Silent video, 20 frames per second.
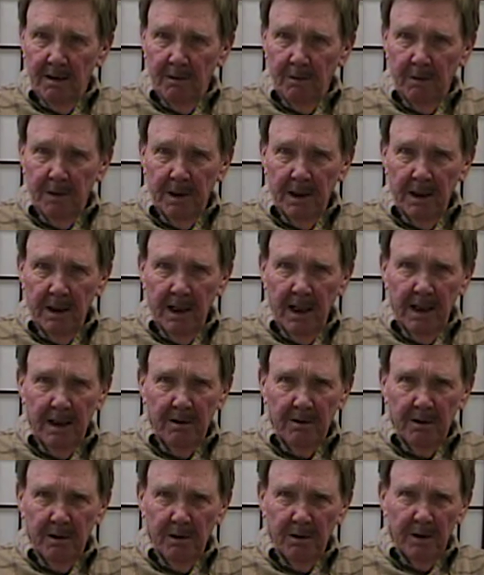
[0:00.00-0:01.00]
we did, I
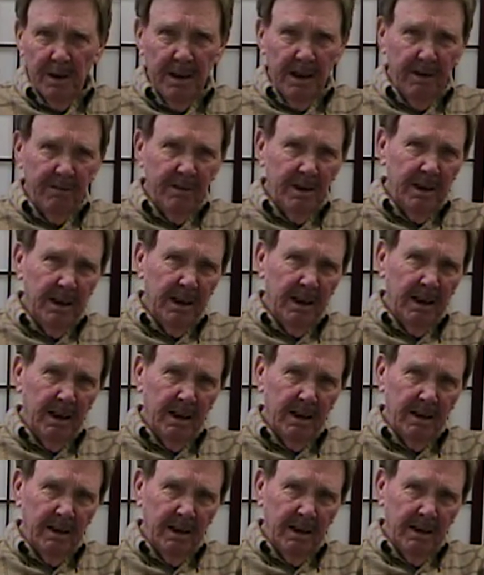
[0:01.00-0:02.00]
don't know, I never did.
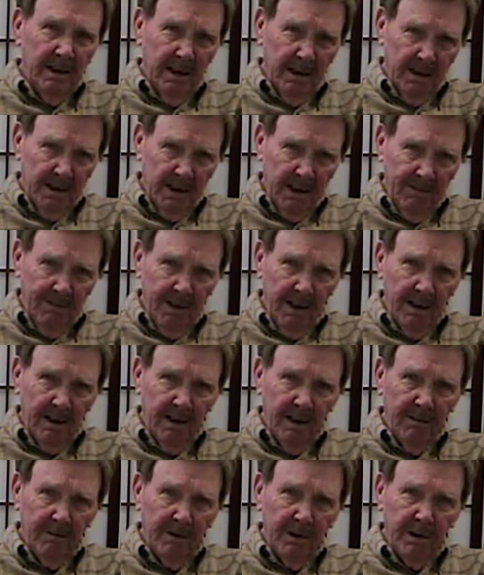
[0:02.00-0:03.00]
The 70th
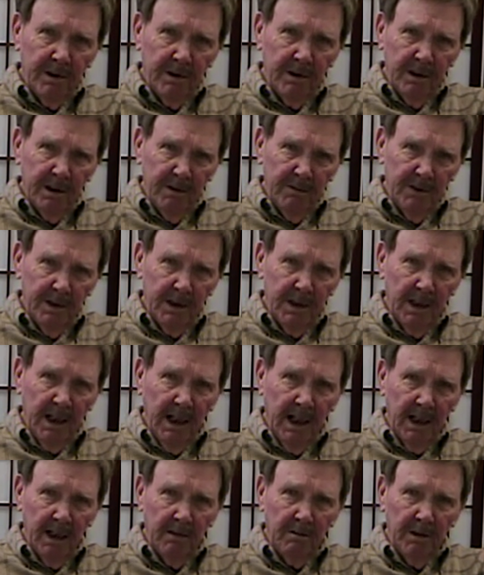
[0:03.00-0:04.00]
Infantry Division
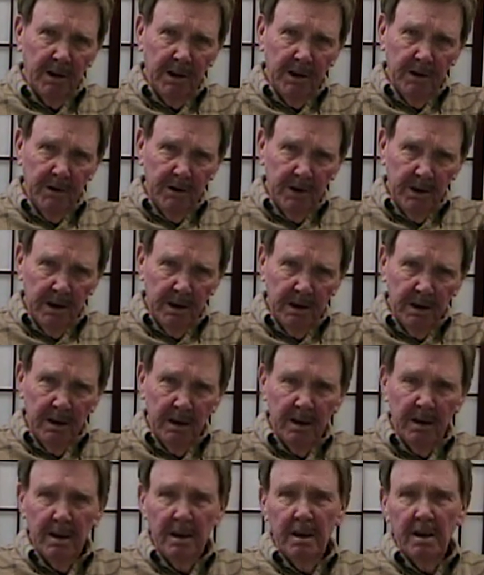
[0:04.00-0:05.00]
had a
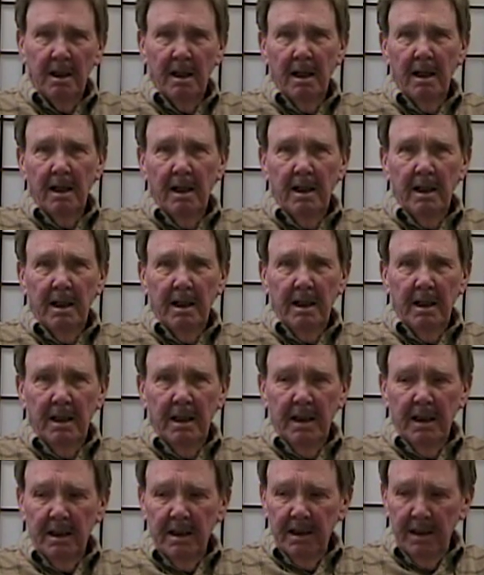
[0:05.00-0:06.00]
reunion
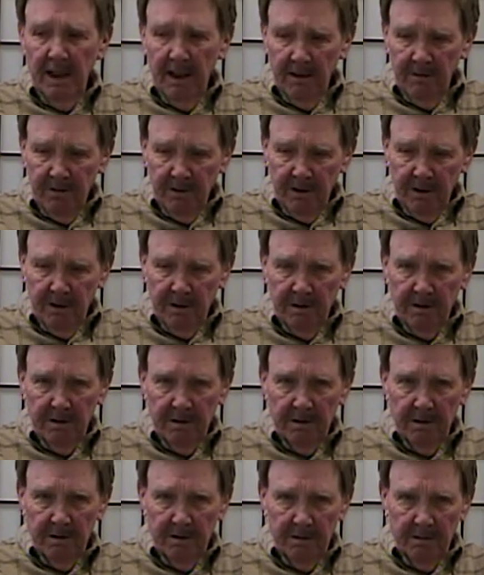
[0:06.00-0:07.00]
in Denver
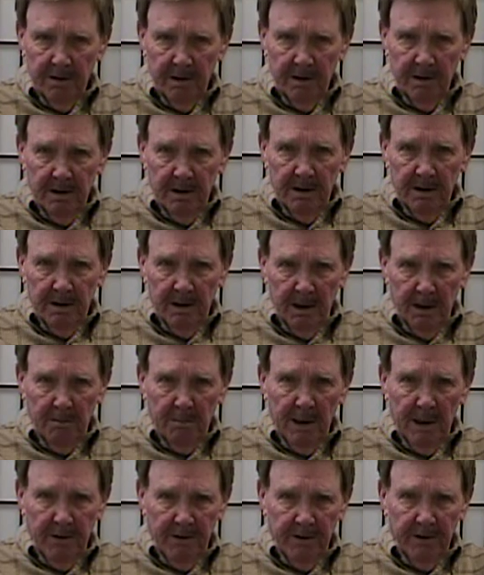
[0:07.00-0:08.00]

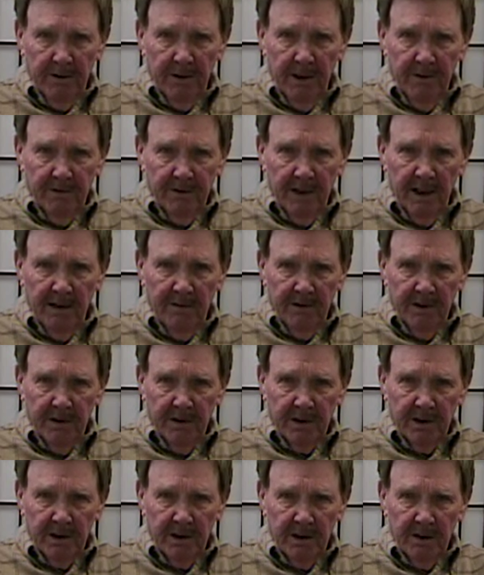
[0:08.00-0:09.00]
about 35
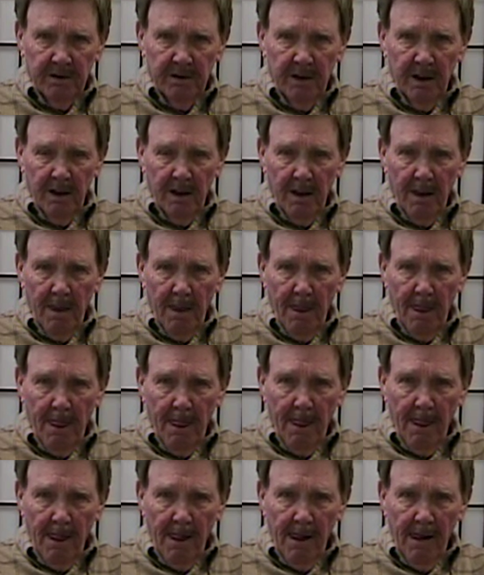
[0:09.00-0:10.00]
years ago.
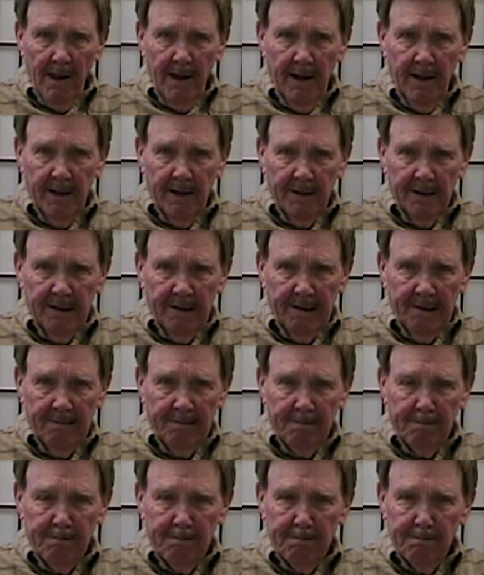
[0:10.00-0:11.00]
And
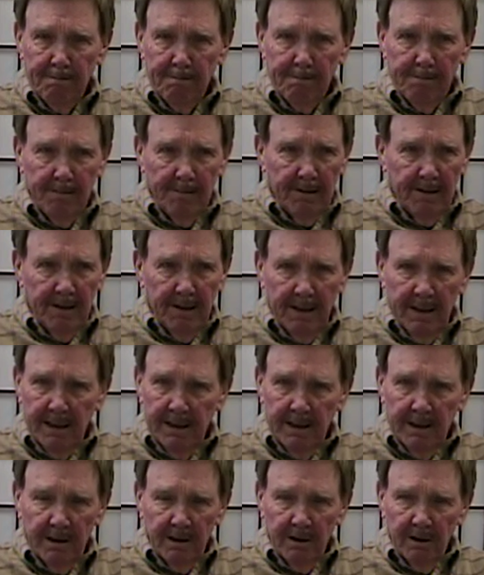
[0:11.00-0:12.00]
I
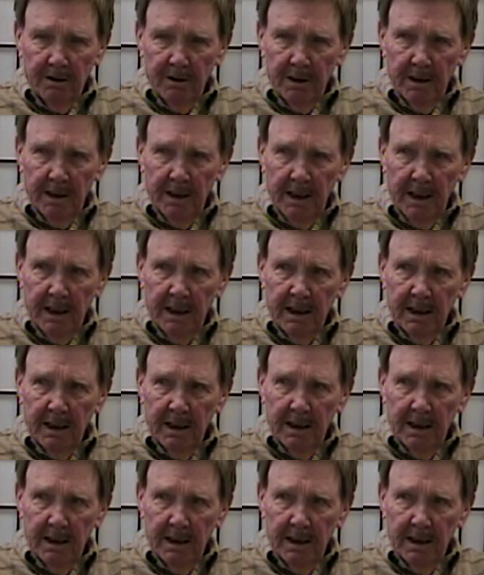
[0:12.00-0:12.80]
didn't go to that.